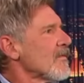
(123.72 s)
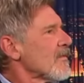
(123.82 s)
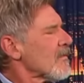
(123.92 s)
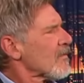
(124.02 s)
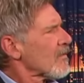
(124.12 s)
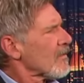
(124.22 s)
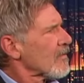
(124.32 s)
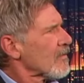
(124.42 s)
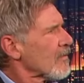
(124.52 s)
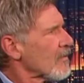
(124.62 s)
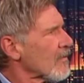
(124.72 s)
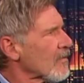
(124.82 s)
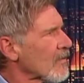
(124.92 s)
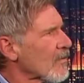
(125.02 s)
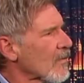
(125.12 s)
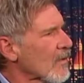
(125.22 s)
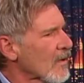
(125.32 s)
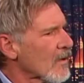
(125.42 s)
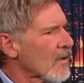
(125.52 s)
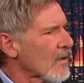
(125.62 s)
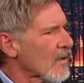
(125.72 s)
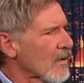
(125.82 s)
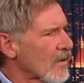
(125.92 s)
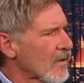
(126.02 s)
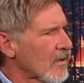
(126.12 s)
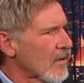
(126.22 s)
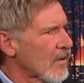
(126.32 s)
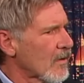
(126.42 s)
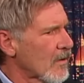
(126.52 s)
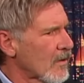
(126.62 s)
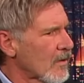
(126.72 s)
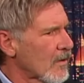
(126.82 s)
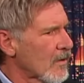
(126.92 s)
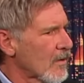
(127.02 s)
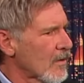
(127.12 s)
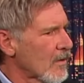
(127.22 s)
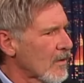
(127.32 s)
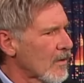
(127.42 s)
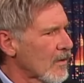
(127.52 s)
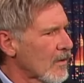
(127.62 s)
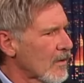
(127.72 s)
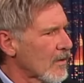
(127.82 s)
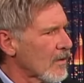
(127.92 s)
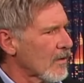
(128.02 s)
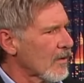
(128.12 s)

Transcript: This person isn't speaking.